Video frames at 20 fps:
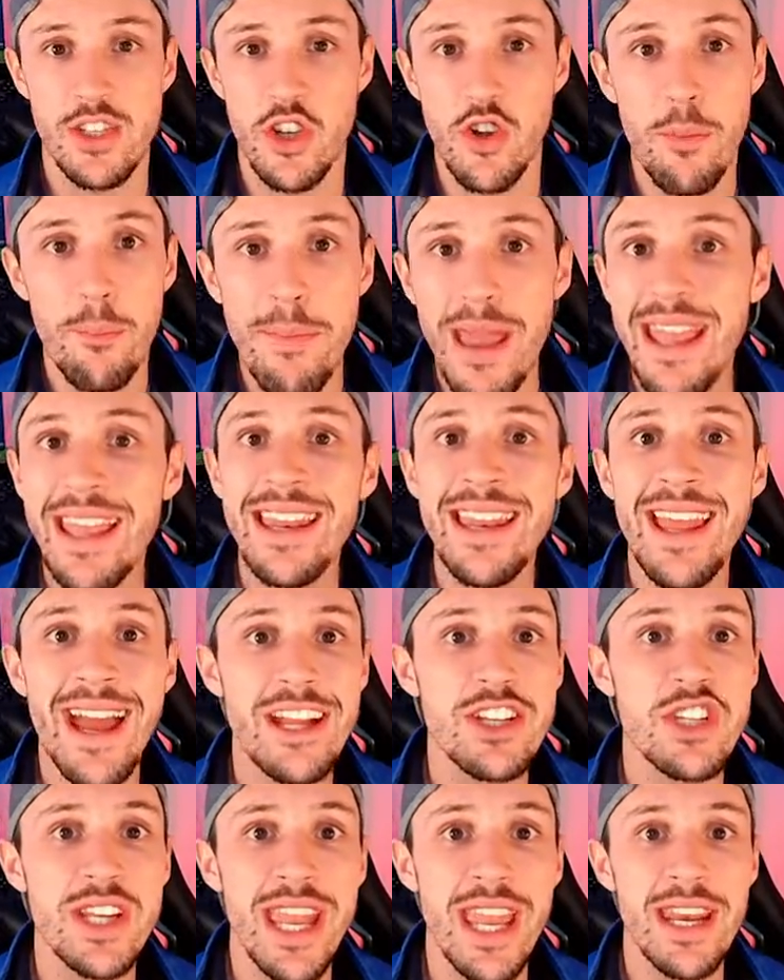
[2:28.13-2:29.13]
You know, make an
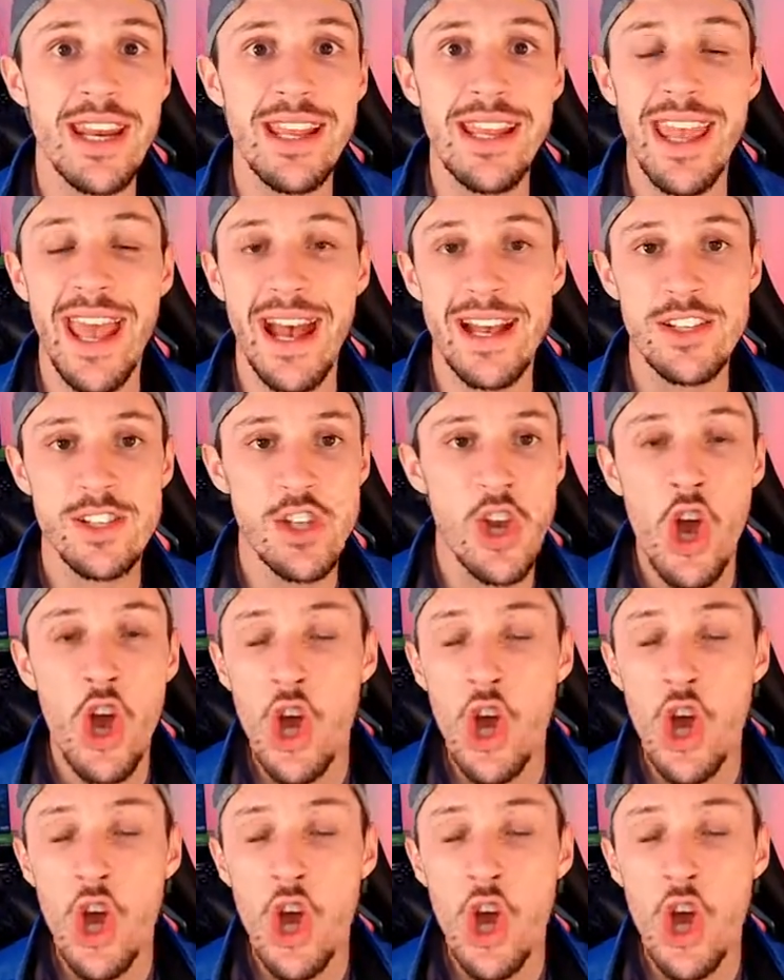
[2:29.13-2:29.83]
educated guess,